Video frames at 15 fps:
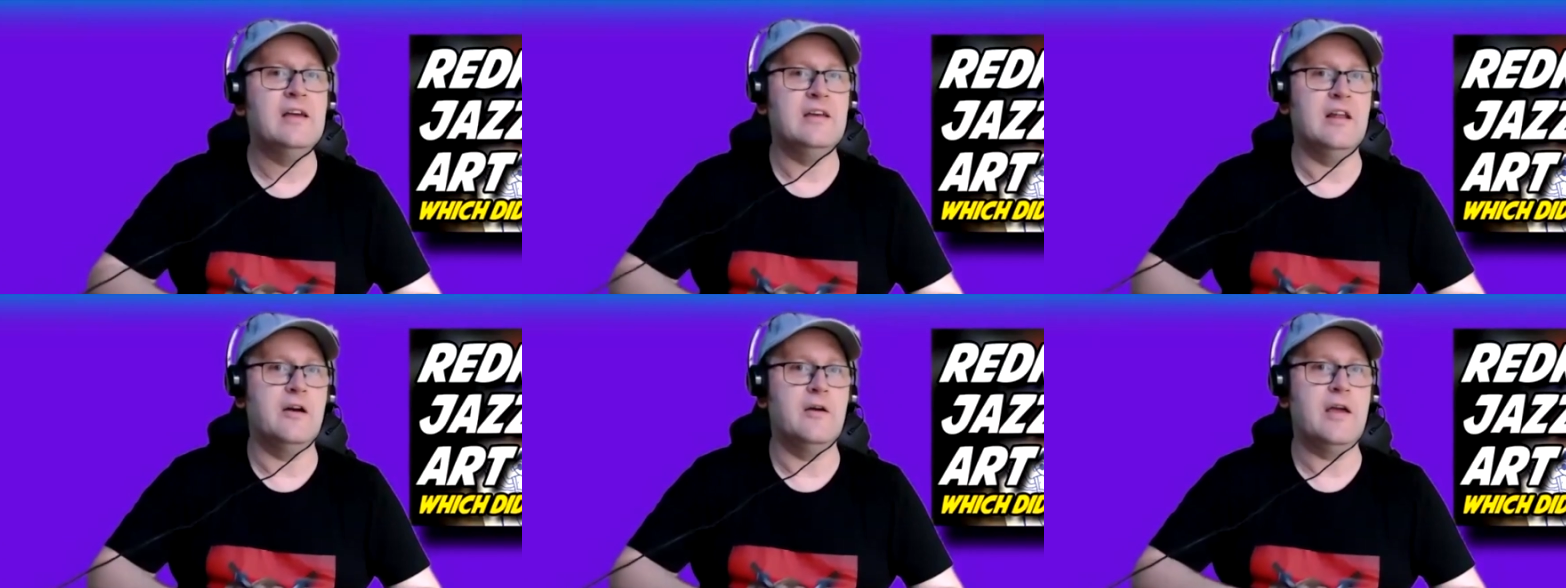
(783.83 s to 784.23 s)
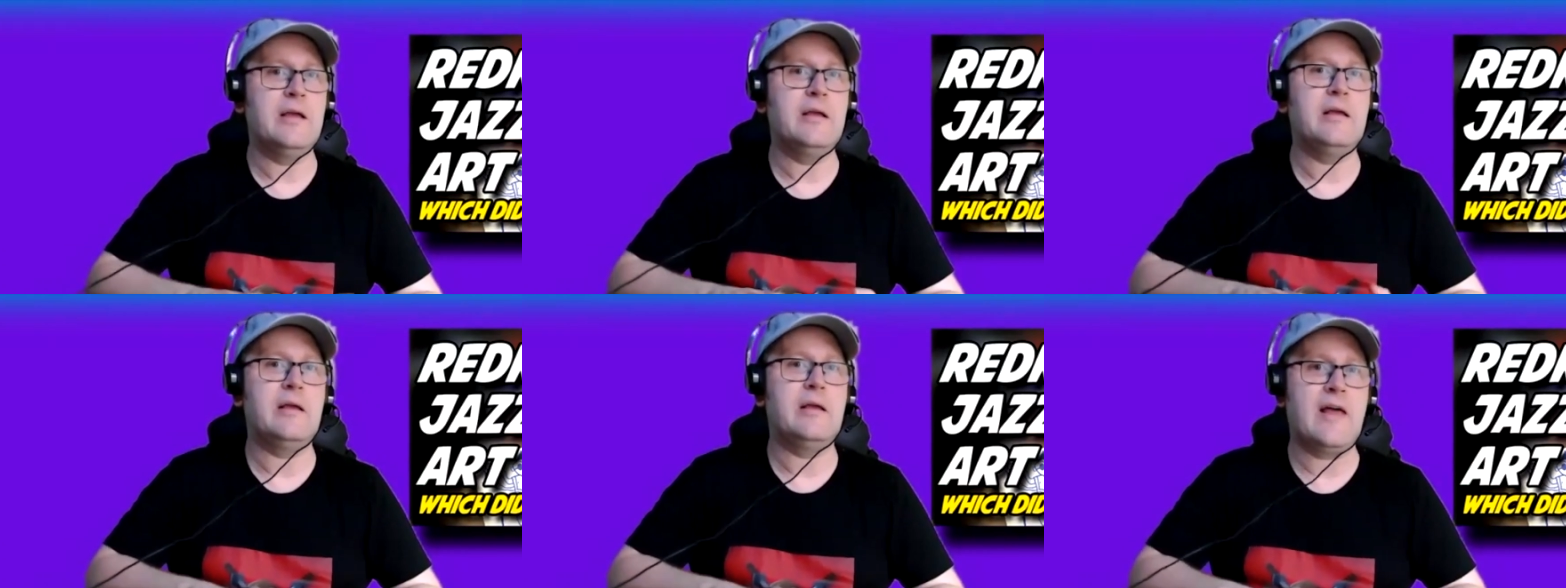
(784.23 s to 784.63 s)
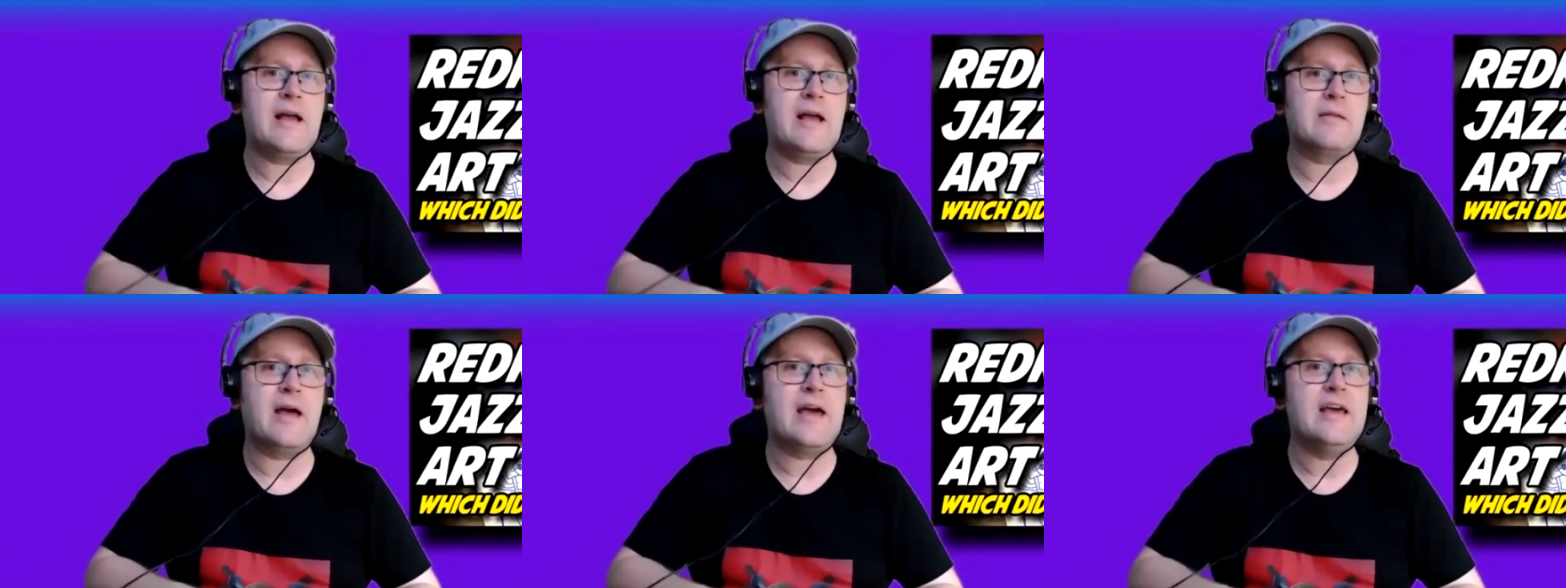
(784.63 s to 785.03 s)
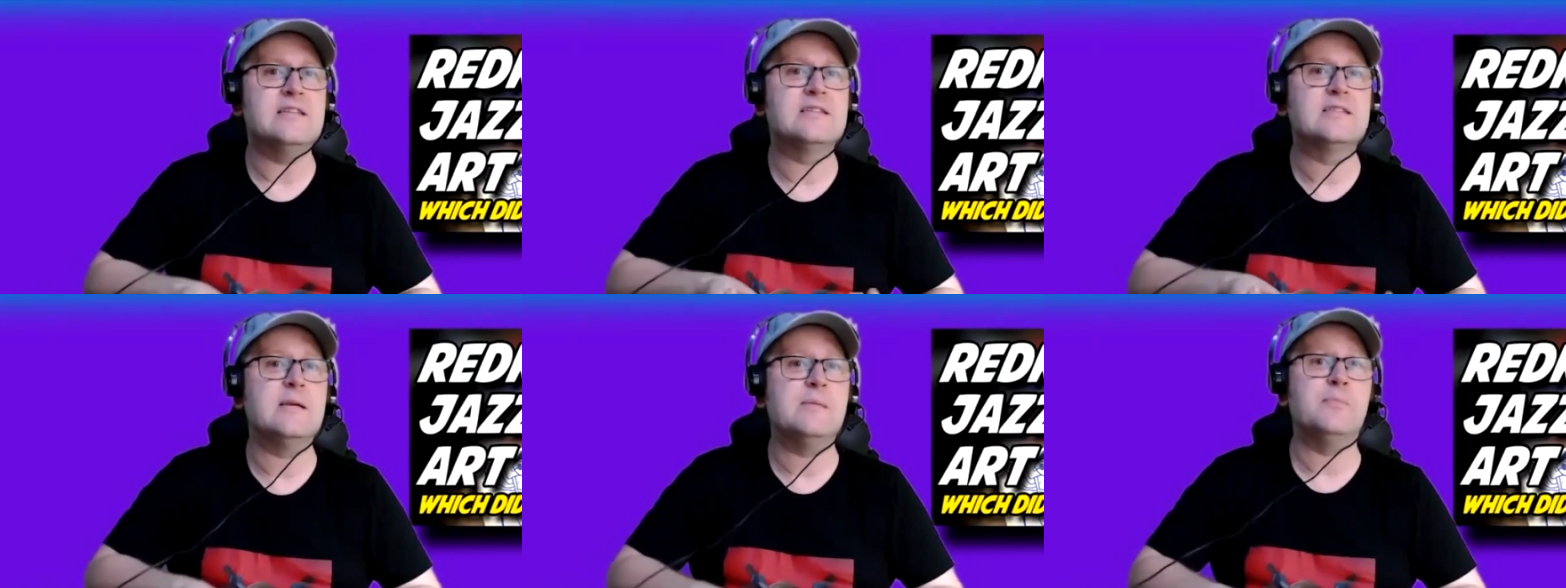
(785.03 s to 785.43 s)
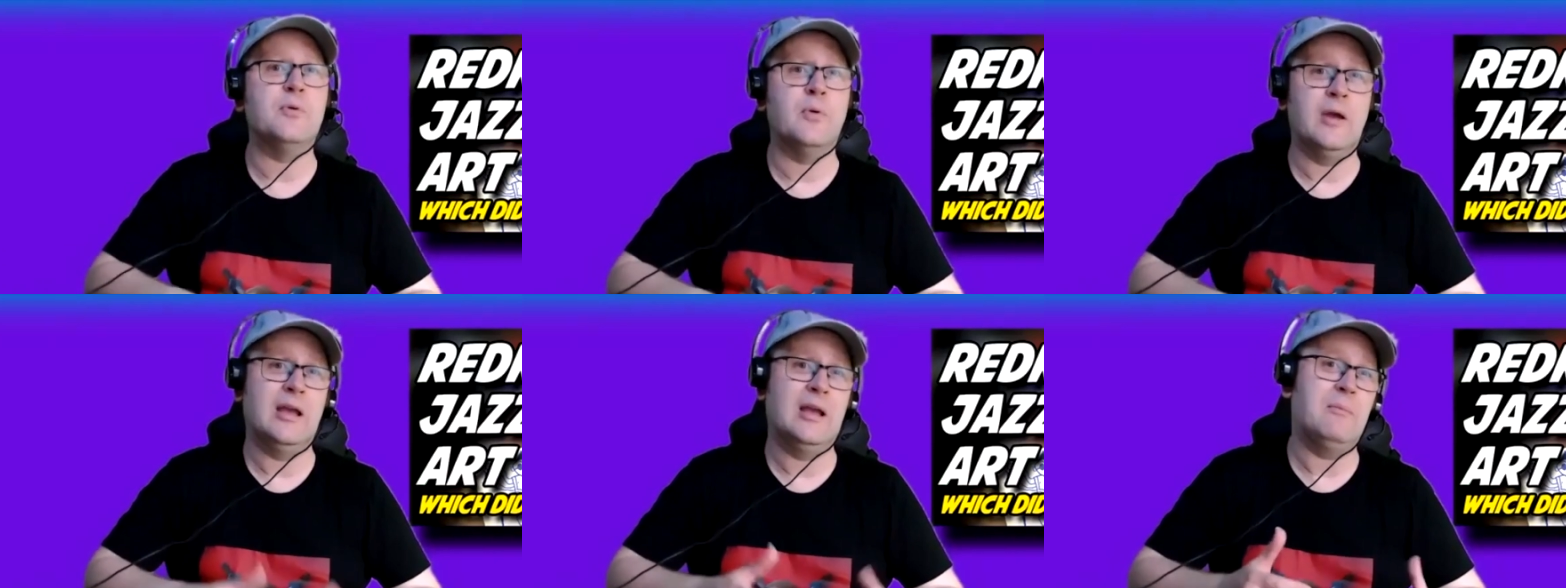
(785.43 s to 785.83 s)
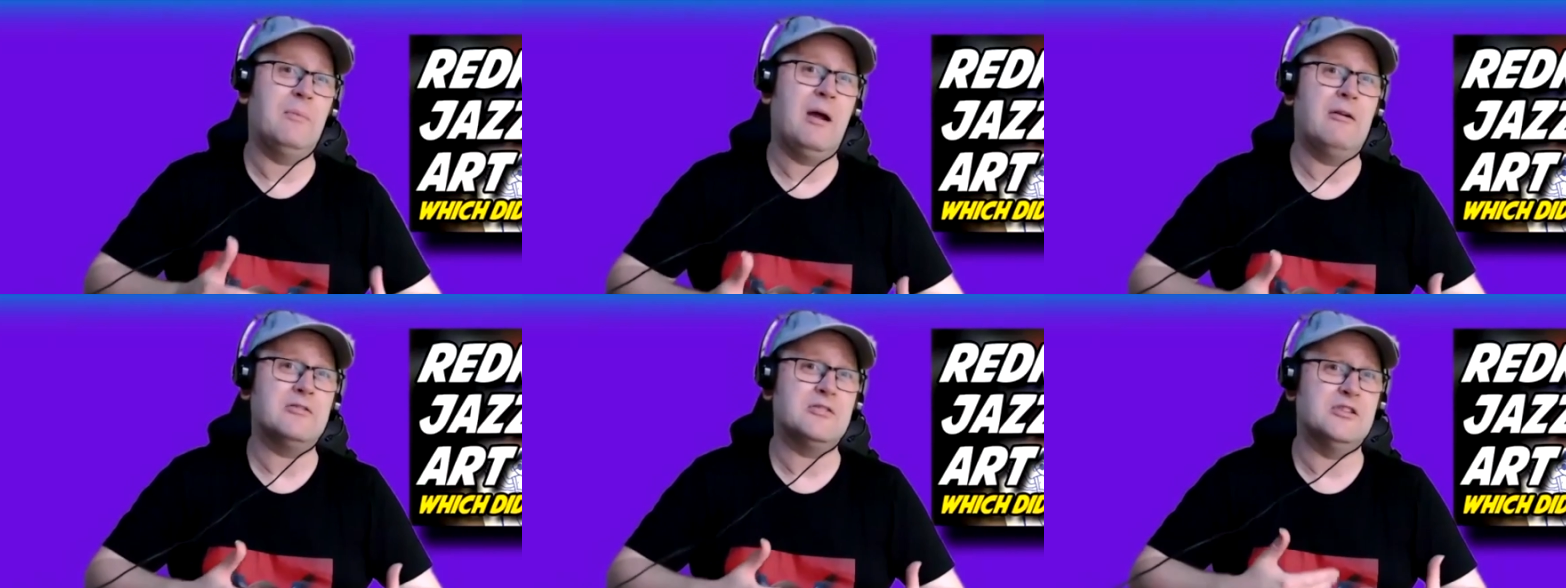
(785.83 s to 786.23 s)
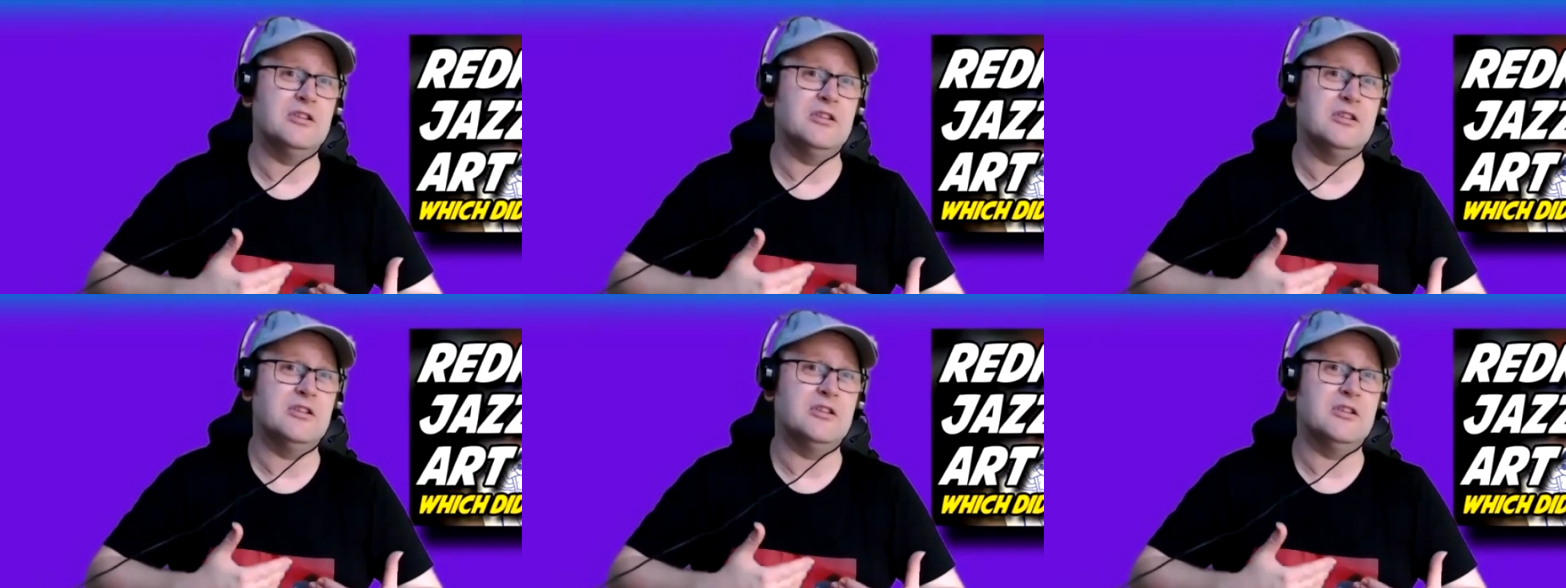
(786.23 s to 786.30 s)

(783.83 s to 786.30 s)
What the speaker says: You know, that is simple in comparison